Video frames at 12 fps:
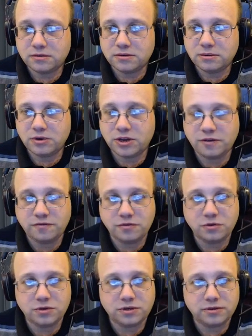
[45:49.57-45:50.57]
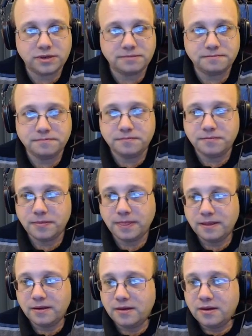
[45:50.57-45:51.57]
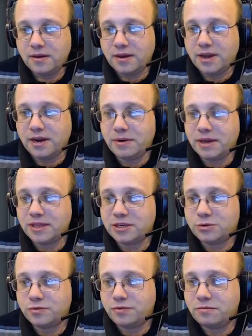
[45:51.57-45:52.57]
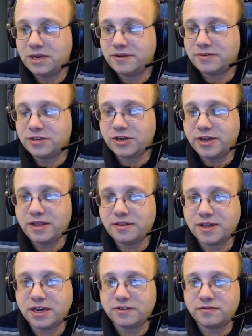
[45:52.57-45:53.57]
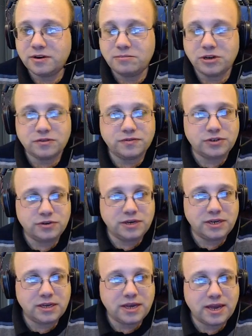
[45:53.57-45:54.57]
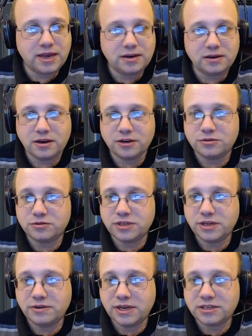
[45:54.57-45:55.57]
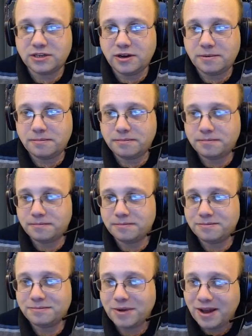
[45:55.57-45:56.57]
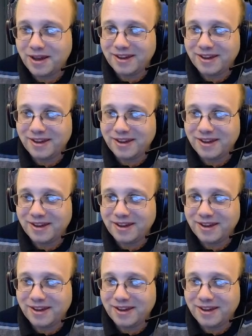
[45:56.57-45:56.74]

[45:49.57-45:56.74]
I'm looking forward to it. Anyway, that's all from me for tonight. Thanks very much for joining, and I shall see you next time. Bye.